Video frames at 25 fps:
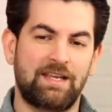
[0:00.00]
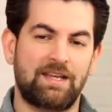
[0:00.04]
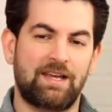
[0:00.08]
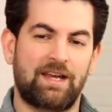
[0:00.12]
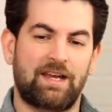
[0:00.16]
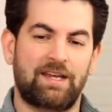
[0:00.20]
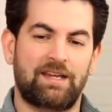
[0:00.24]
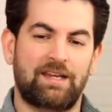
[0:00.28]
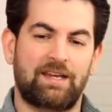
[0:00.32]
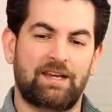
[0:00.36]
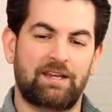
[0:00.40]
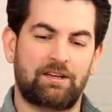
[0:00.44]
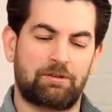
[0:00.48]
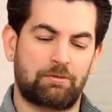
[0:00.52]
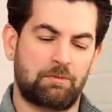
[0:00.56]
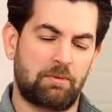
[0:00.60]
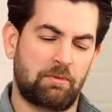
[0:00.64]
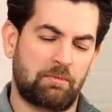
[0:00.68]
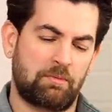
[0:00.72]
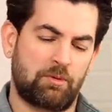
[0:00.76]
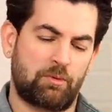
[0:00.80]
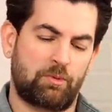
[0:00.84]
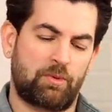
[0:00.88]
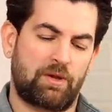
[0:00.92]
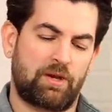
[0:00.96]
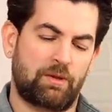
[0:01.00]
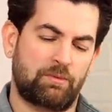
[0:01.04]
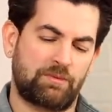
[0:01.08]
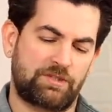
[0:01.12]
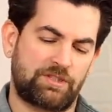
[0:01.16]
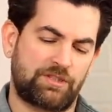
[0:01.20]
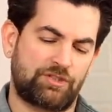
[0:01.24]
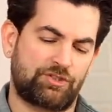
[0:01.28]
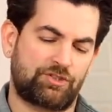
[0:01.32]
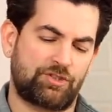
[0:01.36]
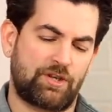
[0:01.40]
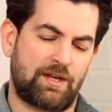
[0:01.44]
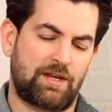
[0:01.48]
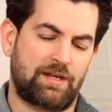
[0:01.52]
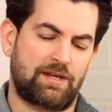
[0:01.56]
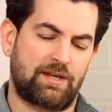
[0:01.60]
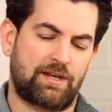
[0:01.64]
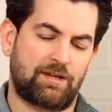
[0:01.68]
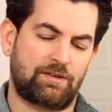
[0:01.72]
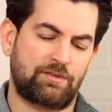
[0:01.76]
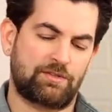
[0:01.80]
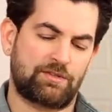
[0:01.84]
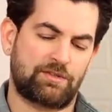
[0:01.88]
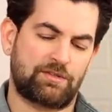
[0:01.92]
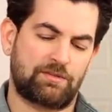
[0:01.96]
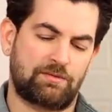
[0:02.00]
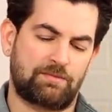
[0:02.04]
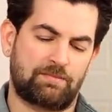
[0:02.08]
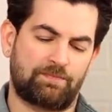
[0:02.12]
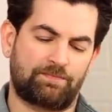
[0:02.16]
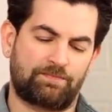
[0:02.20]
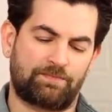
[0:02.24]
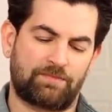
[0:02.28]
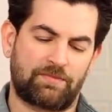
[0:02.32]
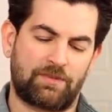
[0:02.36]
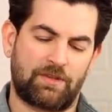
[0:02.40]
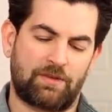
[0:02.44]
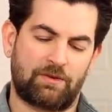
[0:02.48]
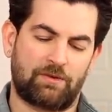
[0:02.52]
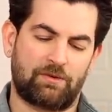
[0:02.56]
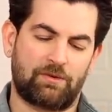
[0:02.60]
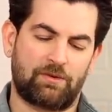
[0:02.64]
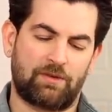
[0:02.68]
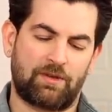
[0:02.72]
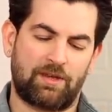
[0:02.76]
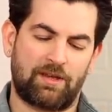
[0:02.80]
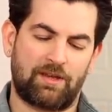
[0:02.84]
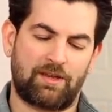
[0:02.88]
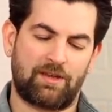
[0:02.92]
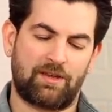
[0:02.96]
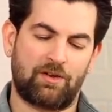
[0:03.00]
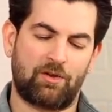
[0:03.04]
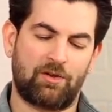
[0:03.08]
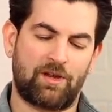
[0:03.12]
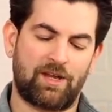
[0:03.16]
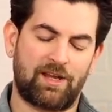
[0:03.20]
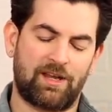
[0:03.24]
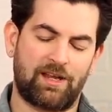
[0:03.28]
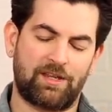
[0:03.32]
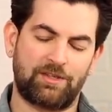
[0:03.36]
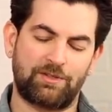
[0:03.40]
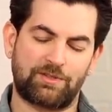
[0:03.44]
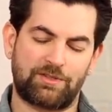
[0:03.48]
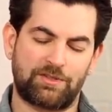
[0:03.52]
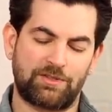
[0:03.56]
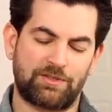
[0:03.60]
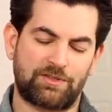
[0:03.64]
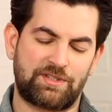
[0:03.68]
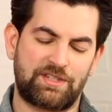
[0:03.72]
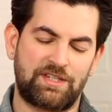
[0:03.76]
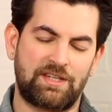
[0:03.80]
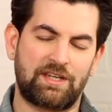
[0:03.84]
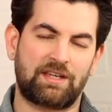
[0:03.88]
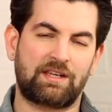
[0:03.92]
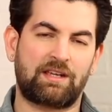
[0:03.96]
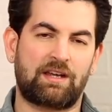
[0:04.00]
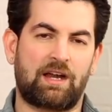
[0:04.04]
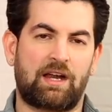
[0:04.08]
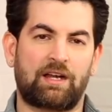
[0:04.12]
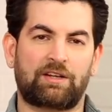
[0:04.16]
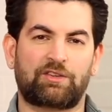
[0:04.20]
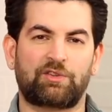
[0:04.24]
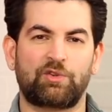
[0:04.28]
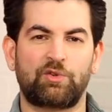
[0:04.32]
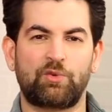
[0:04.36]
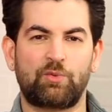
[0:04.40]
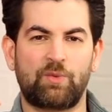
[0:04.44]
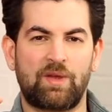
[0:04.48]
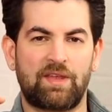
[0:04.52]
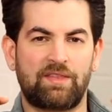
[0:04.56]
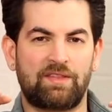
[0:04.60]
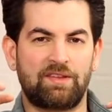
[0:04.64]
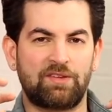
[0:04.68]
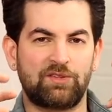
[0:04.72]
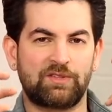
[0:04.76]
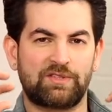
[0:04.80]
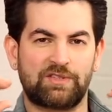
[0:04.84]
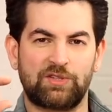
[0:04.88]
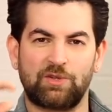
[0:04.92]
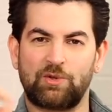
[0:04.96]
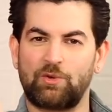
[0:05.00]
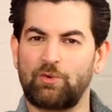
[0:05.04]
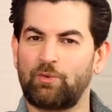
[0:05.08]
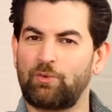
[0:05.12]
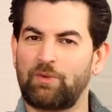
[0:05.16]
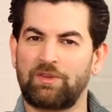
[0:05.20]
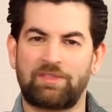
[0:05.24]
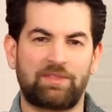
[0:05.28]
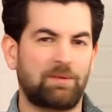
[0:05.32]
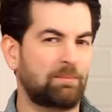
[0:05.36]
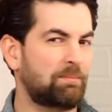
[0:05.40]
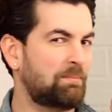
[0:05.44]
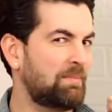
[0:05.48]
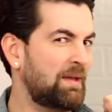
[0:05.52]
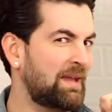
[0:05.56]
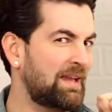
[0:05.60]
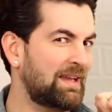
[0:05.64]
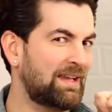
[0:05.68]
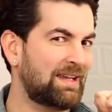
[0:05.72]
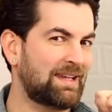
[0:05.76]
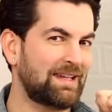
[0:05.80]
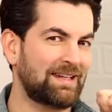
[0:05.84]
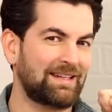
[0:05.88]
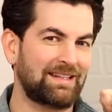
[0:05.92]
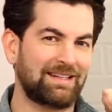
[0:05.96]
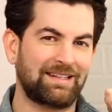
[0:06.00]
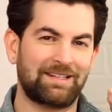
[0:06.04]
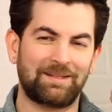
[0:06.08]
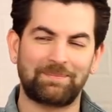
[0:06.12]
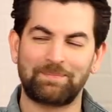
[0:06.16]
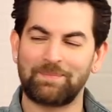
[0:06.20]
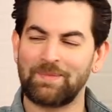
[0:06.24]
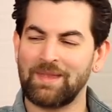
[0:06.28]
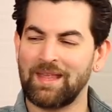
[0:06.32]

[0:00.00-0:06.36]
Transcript: I, I remember when I was a child, I used to, you know, I, I used to see a cartoon where they used to go with the big uh,